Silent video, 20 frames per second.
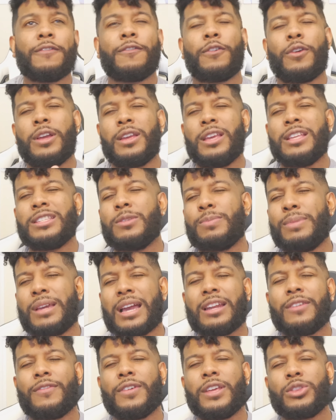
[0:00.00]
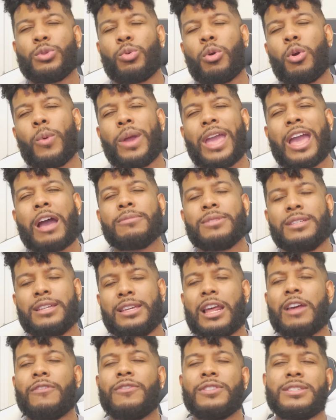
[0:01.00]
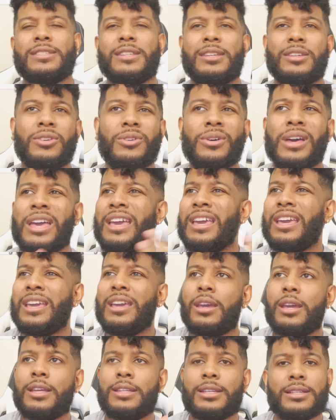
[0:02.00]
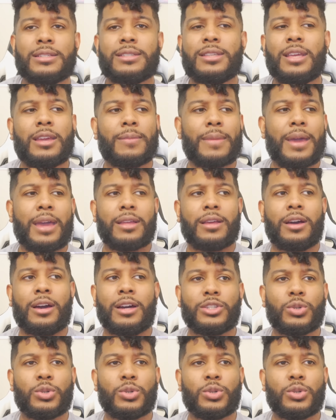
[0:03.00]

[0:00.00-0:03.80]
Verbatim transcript: And for it to be kind of a throwaway album to get out of his deal, he did his thing, man.